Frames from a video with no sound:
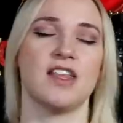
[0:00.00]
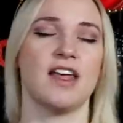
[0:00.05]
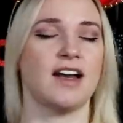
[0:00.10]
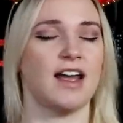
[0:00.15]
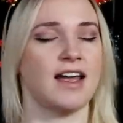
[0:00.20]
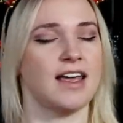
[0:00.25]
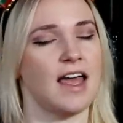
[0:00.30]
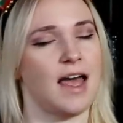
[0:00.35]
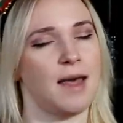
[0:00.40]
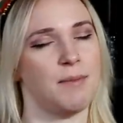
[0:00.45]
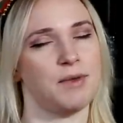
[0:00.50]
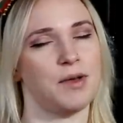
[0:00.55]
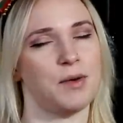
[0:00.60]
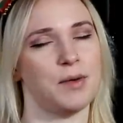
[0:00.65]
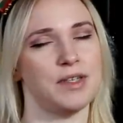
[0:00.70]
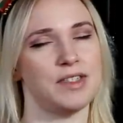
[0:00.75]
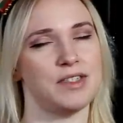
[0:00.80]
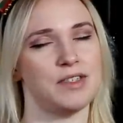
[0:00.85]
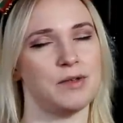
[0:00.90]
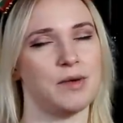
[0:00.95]
then I am
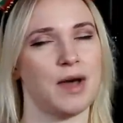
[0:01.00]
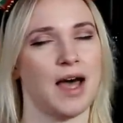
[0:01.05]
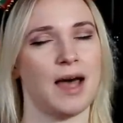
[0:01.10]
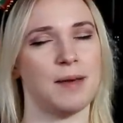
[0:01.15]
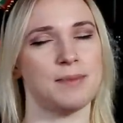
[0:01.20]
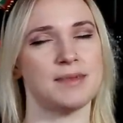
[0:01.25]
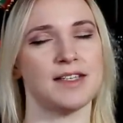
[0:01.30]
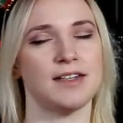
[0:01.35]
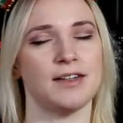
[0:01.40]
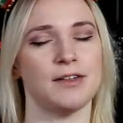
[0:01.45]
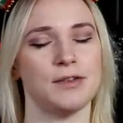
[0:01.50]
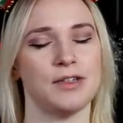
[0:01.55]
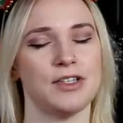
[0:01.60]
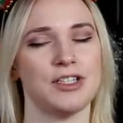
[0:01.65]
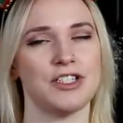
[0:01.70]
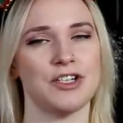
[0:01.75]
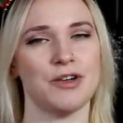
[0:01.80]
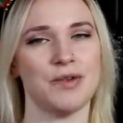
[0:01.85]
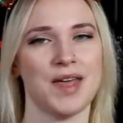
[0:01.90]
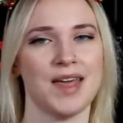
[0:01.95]
going to absolutely
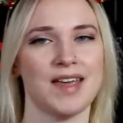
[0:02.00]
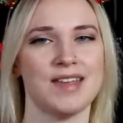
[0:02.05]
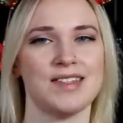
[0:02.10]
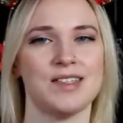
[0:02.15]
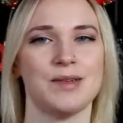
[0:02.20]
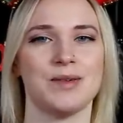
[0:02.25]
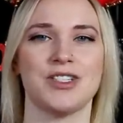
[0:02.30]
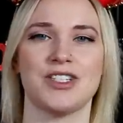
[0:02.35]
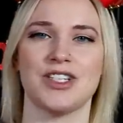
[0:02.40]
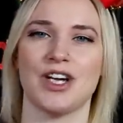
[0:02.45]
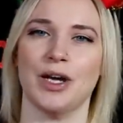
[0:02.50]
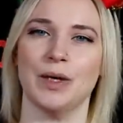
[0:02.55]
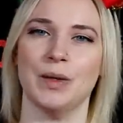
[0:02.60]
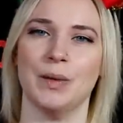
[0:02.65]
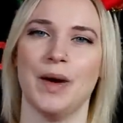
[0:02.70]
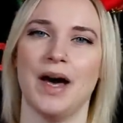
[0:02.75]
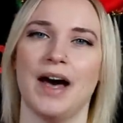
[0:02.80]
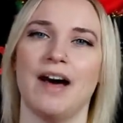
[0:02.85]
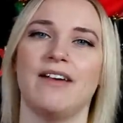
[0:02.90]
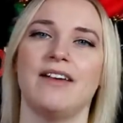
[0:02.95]
showcase you and shout
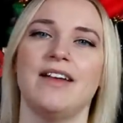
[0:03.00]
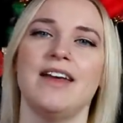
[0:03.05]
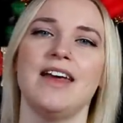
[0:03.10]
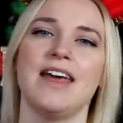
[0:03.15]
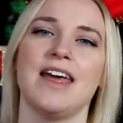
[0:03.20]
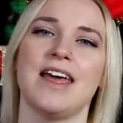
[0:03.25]
you out